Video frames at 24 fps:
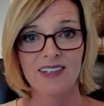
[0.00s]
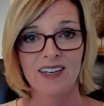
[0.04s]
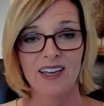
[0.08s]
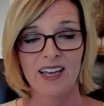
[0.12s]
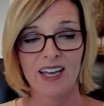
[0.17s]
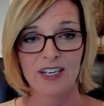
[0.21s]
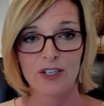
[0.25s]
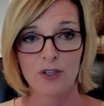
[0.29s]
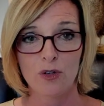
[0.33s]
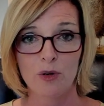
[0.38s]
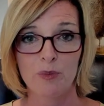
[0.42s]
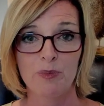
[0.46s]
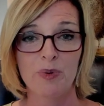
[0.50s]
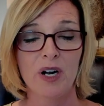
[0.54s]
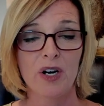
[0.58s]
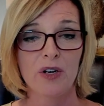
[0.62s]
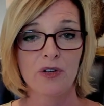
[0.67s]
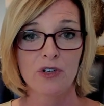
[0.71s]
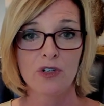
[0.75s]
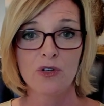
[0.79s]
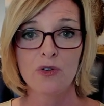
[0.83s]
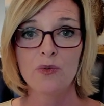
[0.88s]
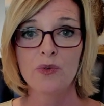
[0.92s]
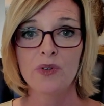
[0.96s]
And your
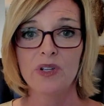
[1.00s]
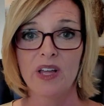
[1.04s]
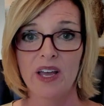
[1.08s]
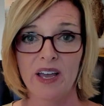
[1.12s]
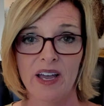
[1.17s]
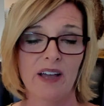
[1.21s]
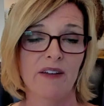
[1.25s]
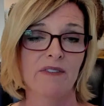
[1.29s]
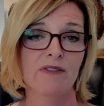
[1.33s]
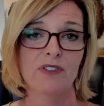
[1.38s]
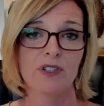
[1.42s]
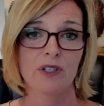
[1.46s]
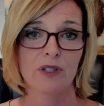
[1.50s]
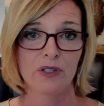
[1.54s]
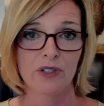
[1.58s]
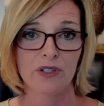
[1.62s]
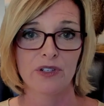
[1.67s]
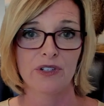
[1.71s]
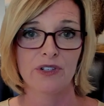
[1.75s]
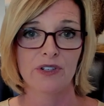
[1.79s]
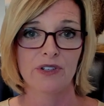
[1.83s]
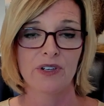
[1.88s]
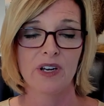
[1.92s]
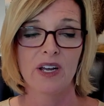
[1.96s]
partner will have to
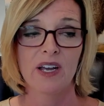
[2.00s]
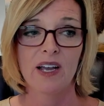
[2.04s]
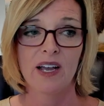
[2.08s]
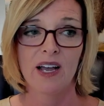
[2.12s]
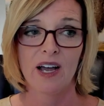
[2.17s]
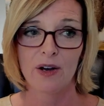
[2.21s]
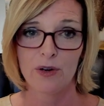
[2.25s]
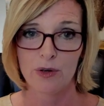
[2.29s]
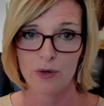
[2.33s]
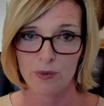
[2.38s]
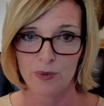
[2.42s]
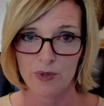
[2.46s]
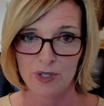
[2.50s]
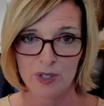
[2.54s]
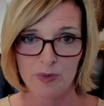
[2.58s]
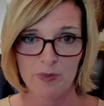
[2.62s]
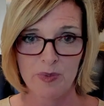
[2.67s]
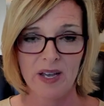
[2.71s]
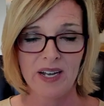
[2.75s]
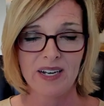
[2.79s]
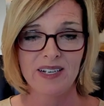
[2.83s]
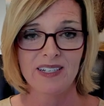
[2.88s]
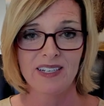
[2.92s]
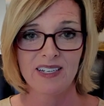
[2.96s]
learn how to
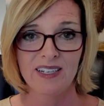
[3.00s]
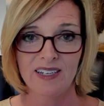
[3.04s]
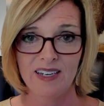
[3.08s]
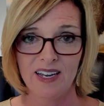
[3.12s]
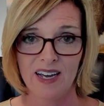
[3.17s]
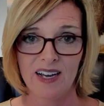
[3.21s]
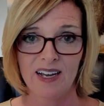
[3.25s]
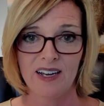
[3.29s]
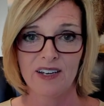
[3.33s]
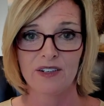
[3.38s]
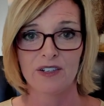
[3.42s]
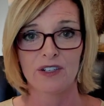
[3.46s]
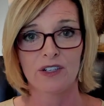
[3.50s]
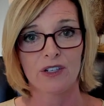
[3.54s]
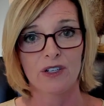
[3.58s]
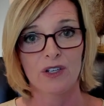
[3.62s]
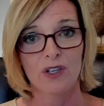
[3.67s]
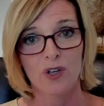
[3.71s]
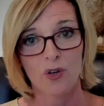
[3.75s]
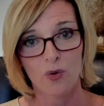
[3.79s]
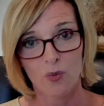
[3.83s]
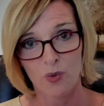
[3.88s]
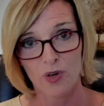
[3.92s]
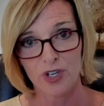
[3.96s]
respect and honor
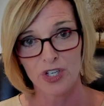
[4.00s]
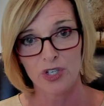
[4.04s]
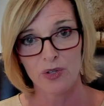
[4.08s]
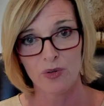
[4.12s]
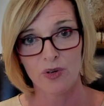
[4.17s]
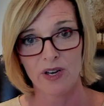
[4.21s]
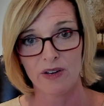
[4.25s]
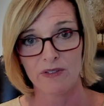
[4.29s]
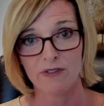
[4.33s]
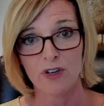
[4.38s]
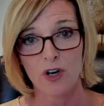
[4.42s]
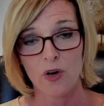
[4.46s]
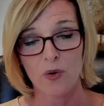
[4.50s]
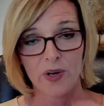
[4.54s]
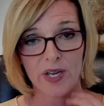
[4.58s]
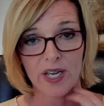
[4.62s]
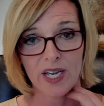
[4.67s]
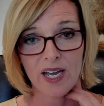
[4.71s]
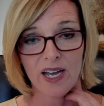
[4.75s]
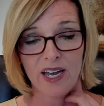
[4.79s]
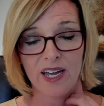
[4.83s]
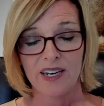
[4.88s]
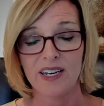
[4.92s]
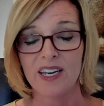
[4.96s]
what you have
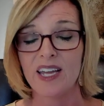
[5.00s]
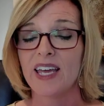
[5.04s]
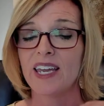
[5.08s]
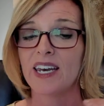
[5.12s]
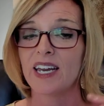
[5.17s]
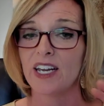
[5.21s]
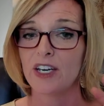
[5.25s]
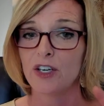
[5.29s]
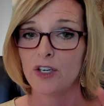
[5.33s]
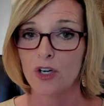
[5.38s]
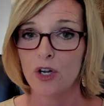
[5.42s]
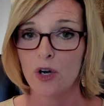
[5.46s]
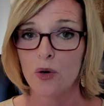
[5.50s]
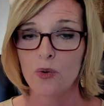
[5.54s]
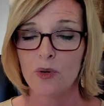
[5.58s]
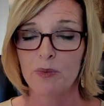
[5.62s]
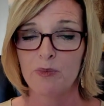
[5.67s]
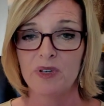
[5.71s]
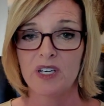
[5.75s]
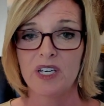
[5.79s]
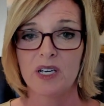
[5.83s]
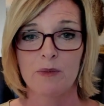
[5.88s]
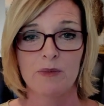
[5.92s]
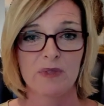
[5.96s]
going on. And I know it
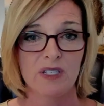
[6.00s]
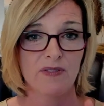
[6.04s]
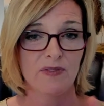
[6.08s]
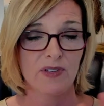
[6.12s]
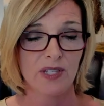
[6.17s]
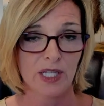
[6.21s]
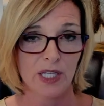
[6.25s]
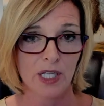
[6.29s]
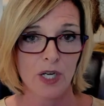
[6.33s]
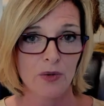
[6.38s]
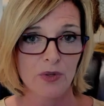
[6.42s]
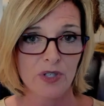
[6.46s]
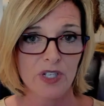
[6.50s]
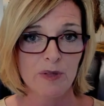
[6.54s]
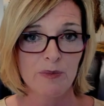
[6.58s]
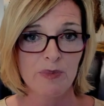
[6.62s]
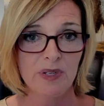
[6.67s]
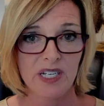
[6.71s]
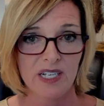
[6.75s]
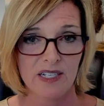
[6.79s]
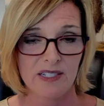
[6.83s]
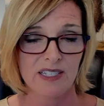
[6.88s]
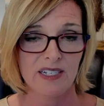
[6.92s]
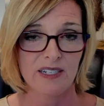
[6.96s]
becomes even loaded
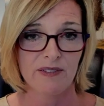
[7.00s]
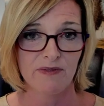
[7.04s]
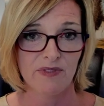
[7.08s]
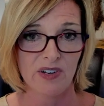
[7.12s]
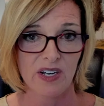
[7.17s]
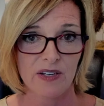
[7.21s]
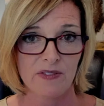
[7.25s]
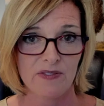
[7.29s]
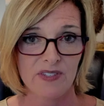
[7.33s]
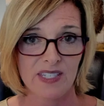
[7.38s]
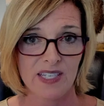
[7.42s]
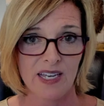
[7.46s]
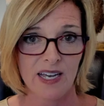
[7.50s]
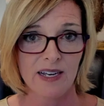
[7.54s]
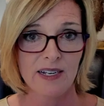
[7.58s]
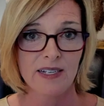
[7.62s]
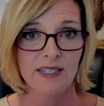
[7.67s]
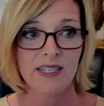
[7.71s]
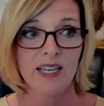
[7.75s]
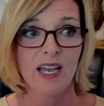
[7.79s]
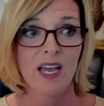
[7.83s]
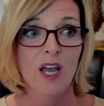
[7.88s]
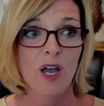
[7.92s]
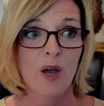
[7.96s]
because it involves
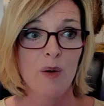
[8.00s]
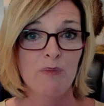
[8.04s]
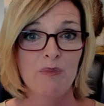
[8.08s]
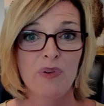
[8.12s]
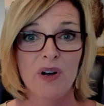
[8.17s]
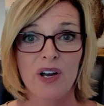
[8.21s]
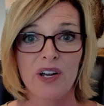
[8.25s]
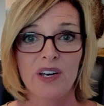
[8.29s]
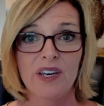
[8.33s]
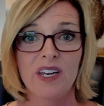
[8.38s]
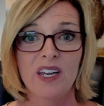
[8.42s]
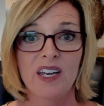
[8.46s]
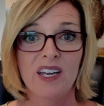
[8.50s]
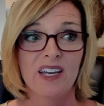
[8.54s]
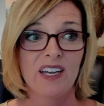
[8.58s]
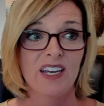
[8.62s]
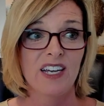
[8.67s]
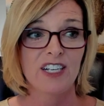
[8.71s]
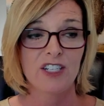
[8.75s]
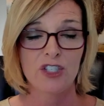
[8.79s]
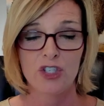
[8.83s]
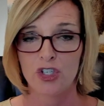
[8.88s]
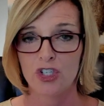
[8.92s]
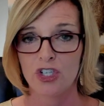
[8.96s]
sex, but
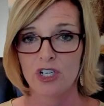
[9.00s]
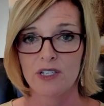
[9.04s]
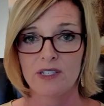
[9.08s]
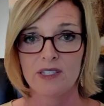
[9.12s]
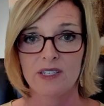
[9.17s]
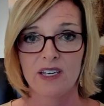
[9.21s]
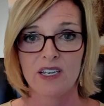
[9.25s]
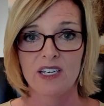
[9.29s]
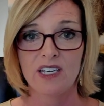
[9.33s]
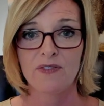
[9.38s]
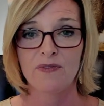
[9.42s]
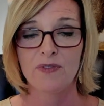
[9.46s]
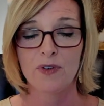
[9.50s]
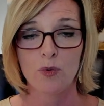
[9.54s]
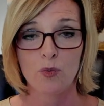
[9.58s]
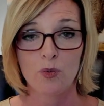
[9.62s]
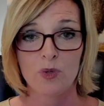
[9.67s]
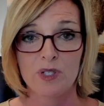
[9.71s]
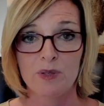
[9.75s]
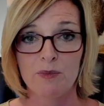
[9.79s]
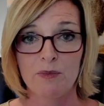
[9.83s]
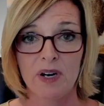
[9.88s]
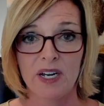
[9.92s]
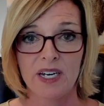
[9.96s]
it's just like if it
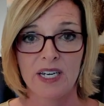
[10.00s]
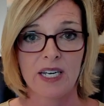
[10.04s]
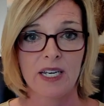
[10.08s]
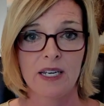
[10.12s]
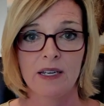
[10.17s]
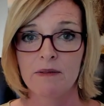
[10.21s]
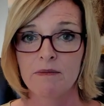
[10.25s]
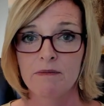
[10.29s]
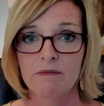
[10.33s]
was money.